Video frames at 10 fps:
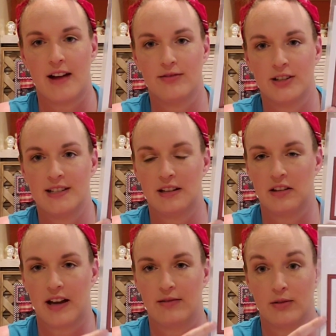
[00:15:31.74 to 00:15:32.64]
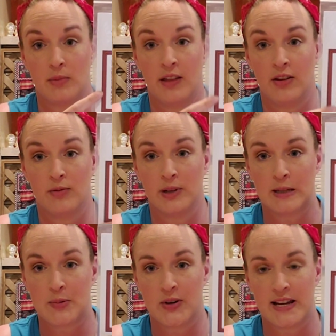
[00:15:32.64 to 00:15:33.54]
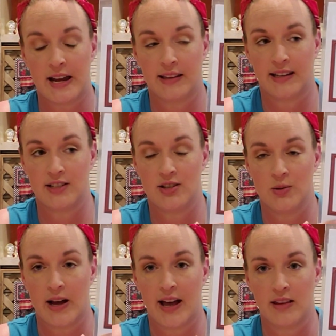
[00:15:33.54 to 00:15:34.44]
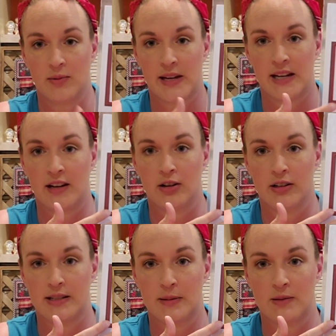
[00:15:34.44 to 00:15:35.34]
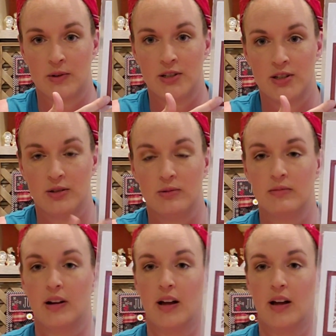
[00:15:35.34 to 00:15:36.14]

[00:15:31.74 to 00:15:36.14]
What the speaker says: I've looked at a lot of them and they're really pretty. I'd like to do a Halloween and a Christmas one too.